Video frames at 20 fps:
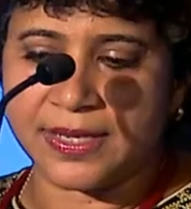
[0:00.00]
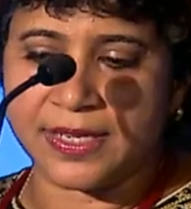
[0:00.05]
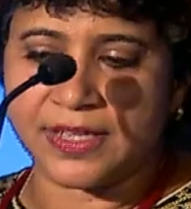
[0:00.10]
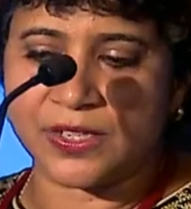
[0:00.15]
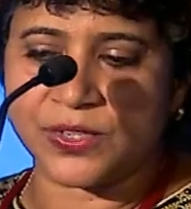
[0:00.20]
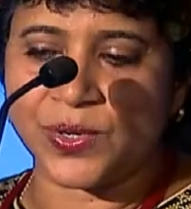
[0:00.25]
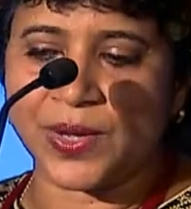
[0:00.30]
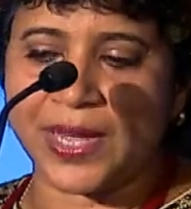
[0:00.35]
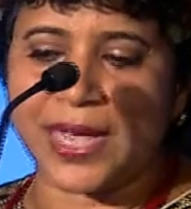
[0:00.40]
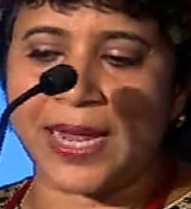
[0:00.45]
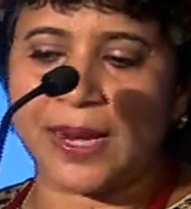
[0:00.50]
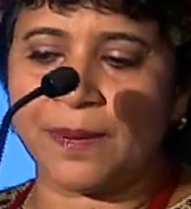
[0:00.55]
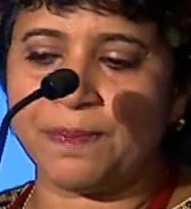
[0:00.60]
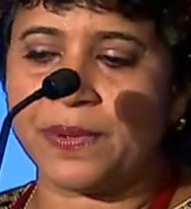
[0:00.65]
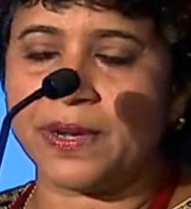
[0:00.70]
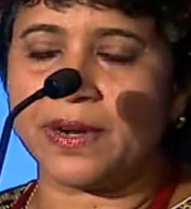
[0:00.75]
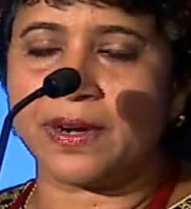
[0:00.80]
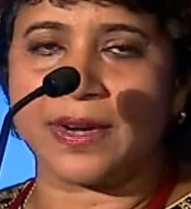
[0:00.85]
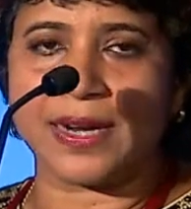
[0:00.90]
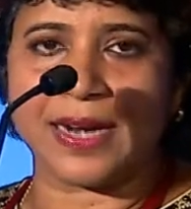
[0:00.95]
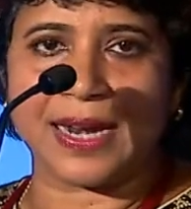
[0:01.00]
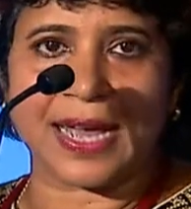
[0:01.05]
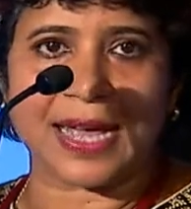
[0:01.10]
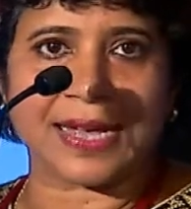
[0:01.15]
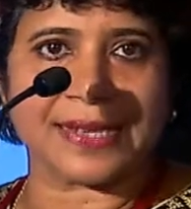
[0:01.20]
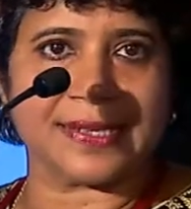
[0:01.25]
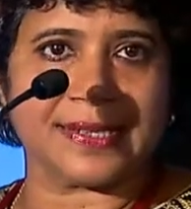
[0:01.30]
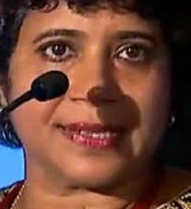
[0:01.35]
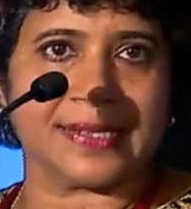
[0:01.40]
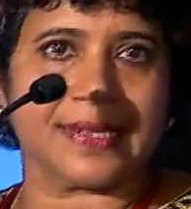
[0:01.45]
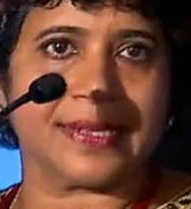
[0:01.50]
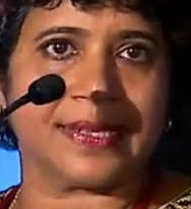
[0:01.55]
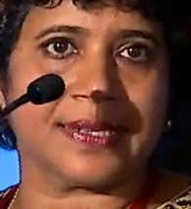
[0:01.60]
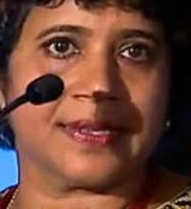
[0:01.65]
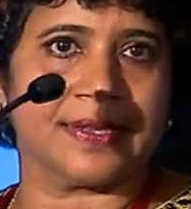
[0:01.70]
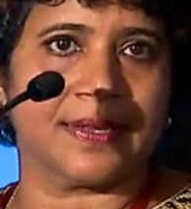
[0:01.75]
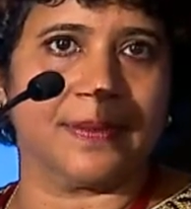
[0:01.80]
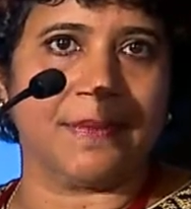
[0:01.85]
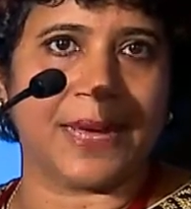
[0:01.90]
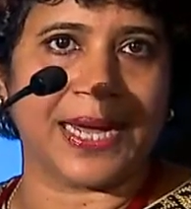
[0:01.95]
is to help relax
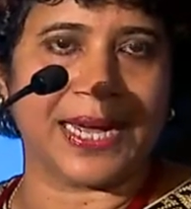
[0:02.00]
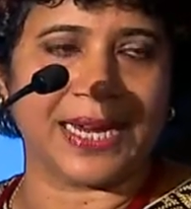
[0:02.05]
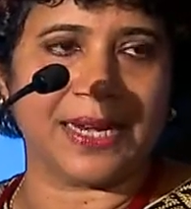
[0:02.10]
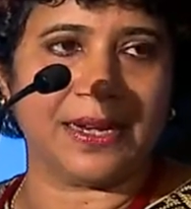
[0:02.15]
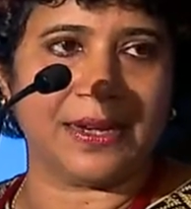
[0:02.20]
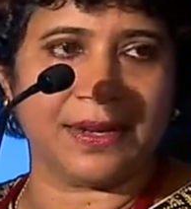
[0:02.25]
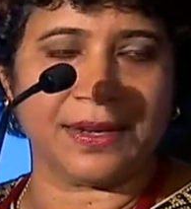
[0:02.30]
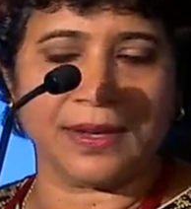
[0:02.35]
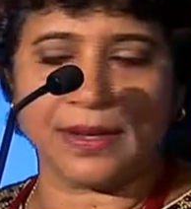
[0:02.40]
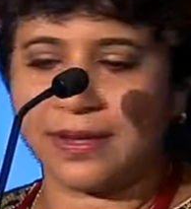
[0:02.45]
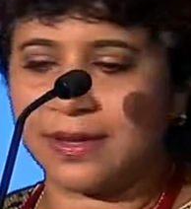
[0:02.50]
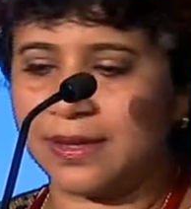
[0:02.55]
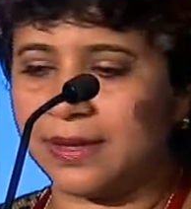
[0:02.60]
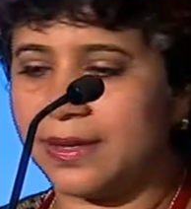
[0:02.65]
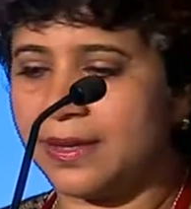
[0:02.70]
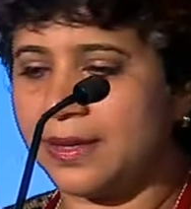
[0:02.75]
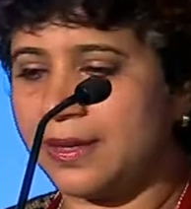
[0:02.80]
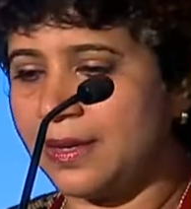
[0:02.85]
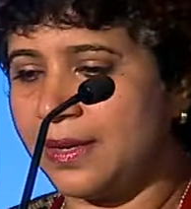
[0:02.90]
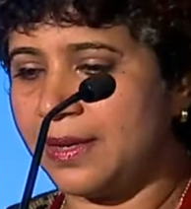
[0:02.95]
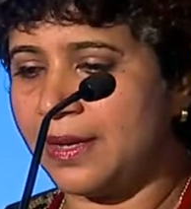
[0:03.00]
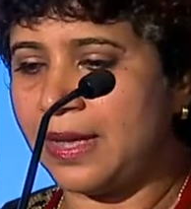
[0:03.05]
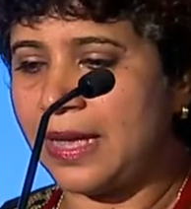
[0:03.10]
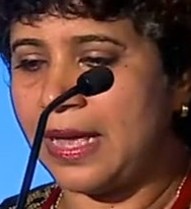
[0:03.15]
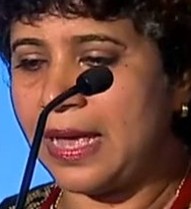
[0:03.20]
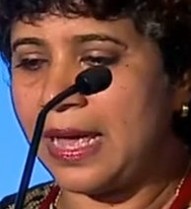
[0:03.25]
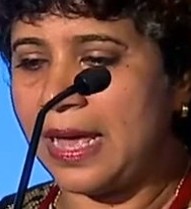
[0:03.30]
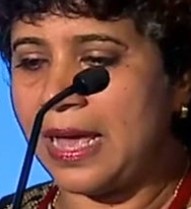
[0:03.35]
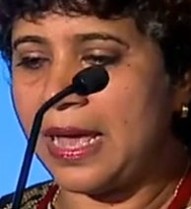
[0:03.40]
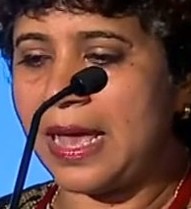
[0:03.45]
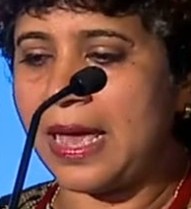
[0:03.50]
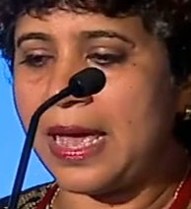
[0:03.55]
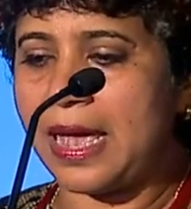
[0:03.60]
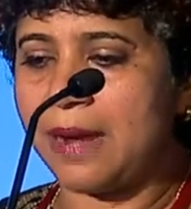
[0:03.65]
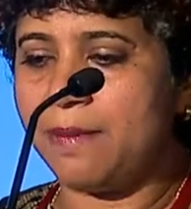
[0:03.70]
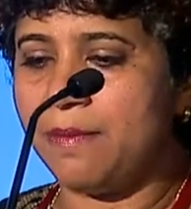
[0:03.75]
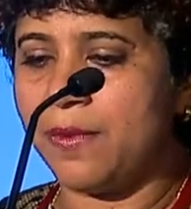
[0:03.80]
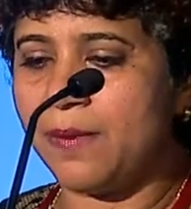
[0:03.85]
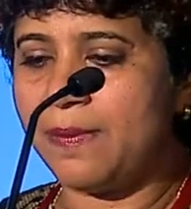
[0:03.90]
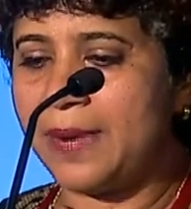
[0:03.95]
the mind
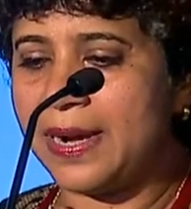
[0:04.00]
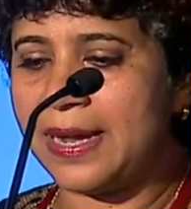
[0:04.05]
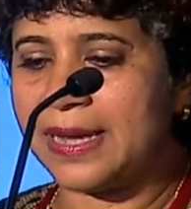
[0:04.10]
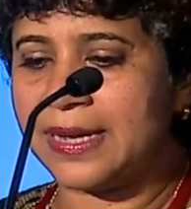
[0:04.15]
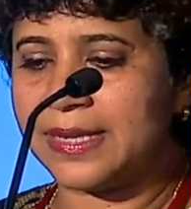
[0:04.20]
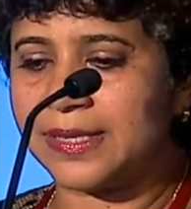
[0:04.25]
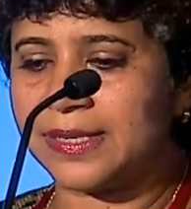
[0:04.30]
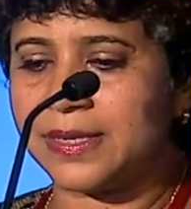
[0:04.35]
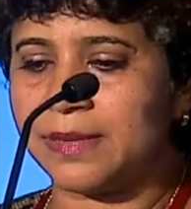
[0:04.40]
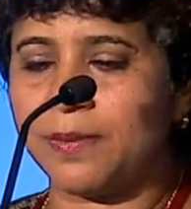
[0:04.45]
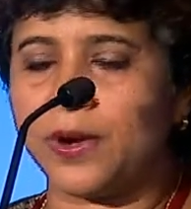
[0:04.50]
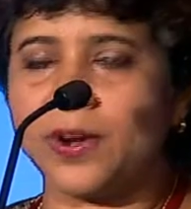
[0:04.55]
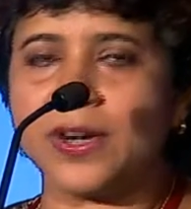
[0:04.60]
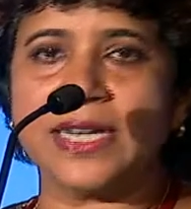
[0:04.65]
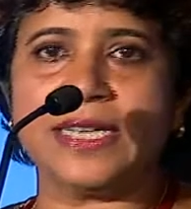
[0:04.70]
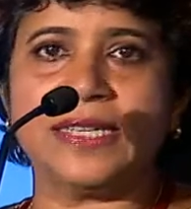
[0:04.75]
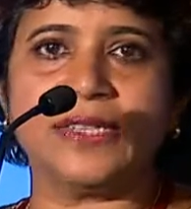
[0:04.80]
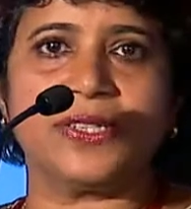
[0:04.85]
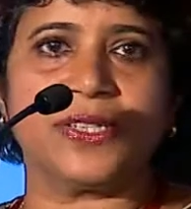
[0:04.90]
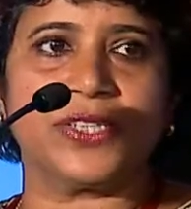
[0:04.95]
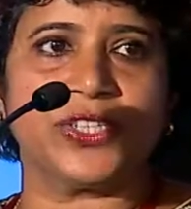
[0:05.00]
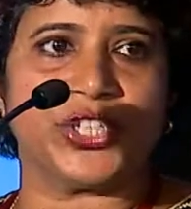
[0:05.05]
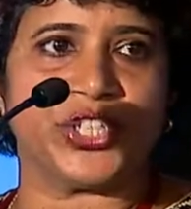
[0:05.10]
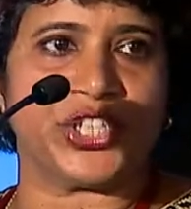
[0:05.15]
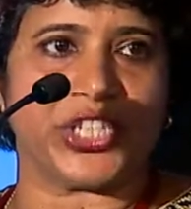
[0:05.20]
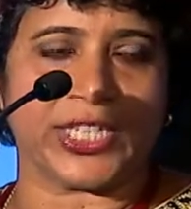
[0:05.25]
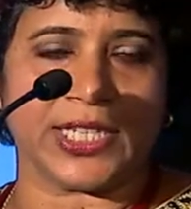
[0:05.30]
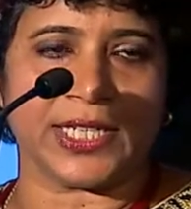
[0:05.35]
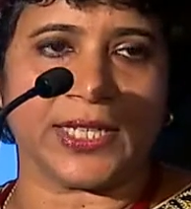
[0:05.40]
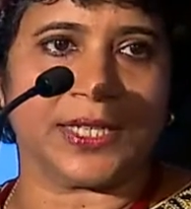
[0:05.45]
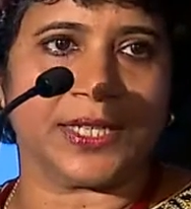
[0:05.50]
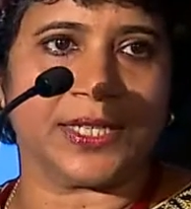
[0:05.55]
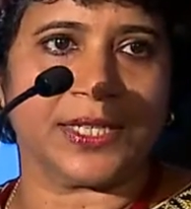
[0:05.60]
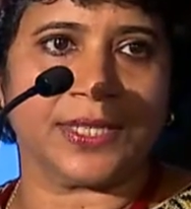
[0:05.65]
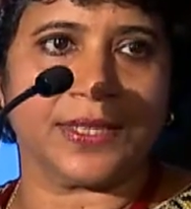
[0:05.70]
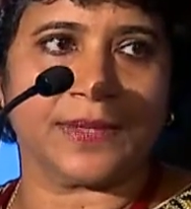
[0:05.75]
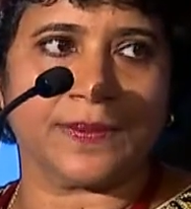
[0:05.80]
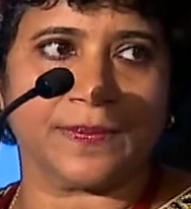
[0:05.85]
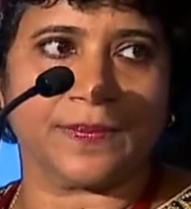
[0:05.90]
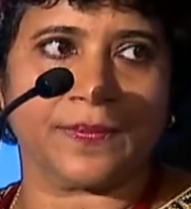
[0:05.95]
and mobilize the body's Qi,
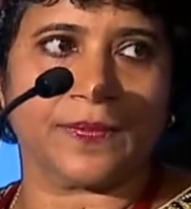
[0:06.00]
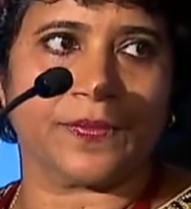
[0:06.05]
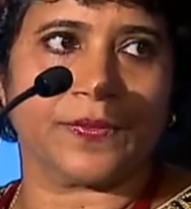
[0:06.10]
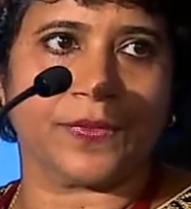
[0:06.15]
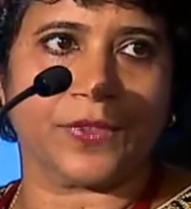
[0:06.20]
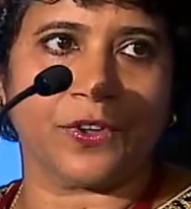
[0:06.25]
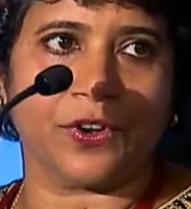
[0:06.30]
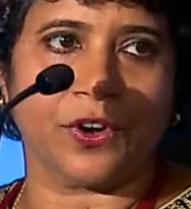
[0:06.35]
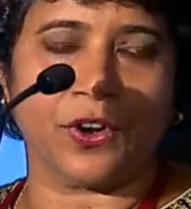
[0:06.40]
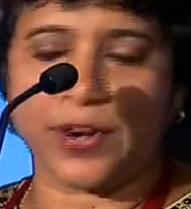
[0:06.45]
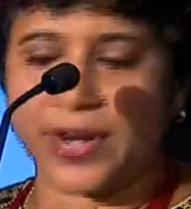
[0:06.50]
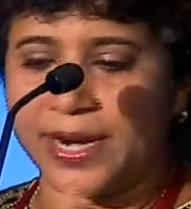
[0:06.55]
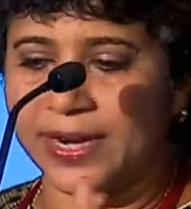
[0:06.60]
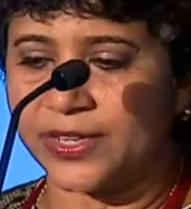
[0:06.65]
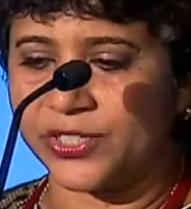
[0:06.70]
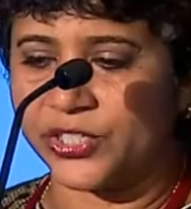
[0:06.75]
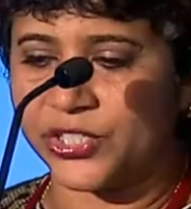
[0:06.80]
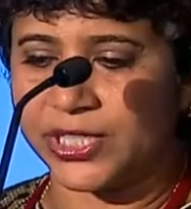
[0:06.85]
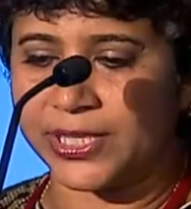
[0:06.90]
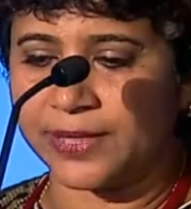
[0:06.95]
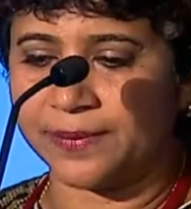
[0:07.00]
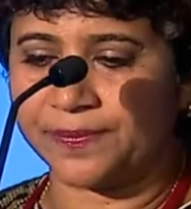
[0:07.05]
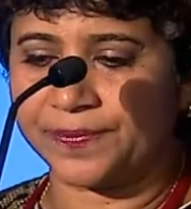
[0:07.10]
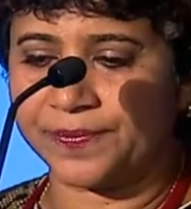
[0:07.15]
or energy.